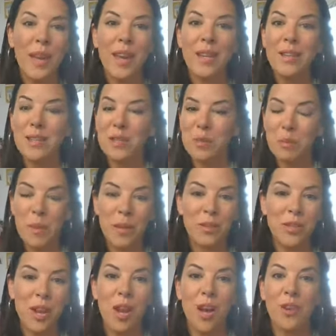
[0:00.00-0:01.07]
It doesn't
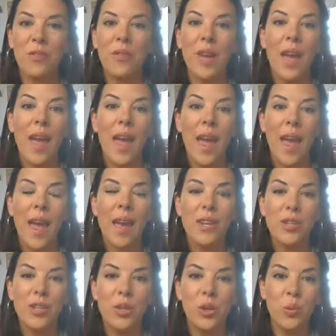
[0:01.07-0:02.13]
melt off,
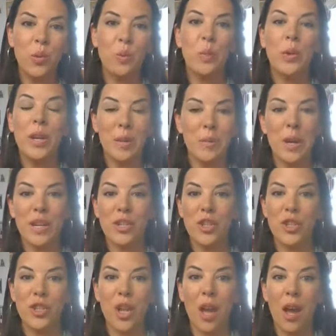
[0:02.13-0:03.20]
and you will pretty
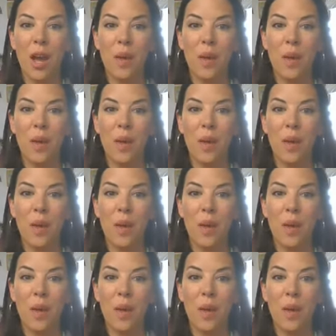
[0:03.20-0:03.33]
much